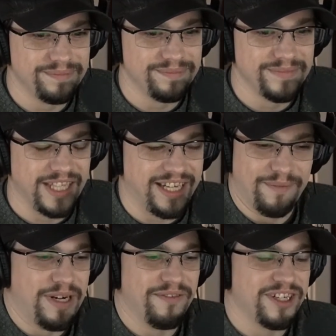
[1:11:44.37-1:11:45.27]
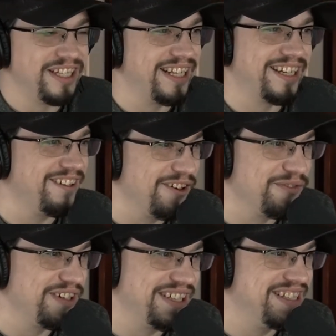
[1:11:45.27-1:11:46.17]
like, I'm never going to get a
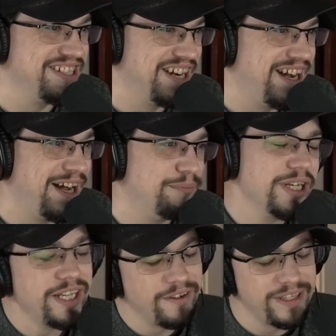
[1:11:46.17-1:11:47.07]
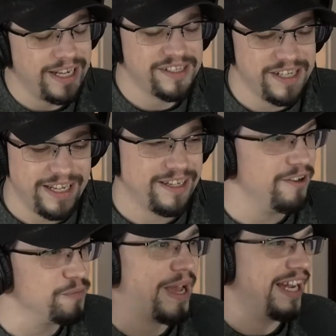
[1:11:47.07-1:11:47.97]
girlfriend at a job. But, the next day he
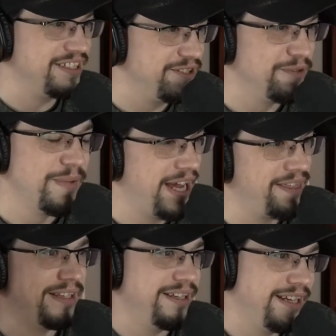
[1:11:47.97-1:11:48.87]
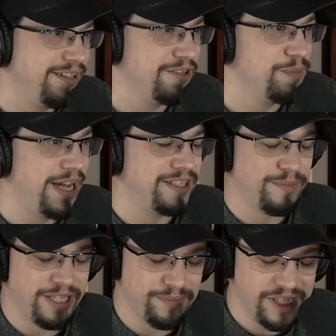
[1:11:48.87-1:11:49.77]
goes back to doing meth and goes back to
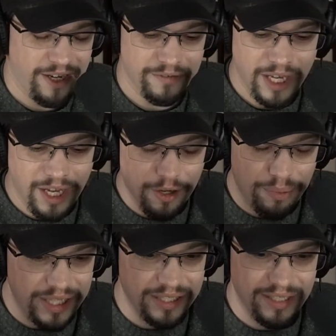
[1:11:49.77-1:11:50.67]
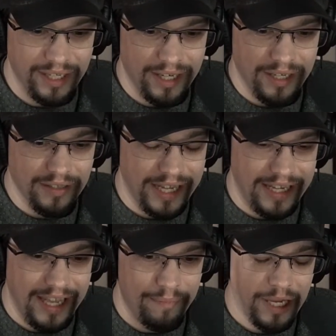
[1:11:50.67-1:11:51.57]
being himself. But
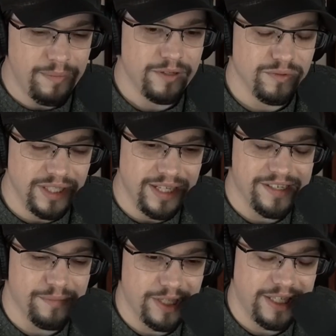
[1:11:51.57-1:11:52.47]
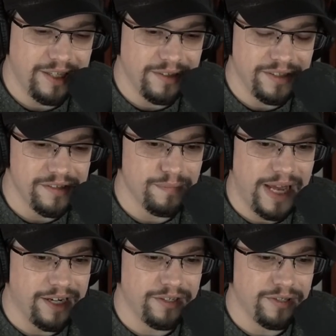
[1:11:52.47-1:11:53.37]
like, it made me realize, I'm like, it doesn't
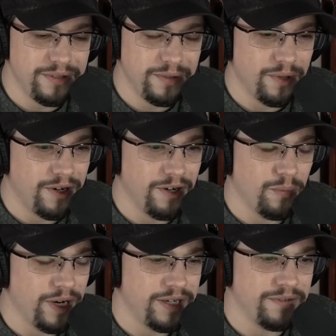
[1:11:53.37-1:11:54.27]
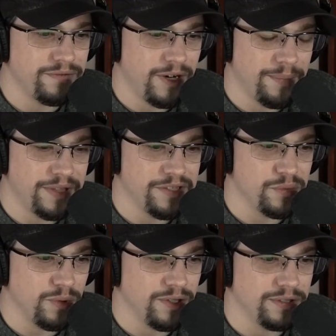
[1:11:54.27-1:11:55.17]
matter who you are or where you're from in this
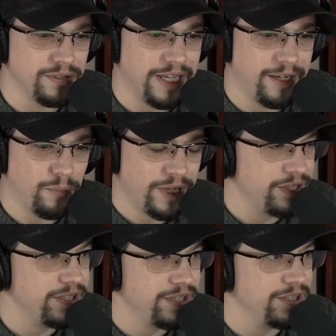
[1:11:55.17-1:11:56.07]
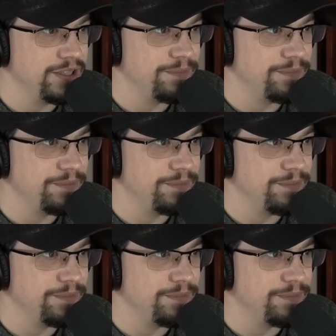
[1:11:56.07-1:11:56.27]
world. Like, whether you're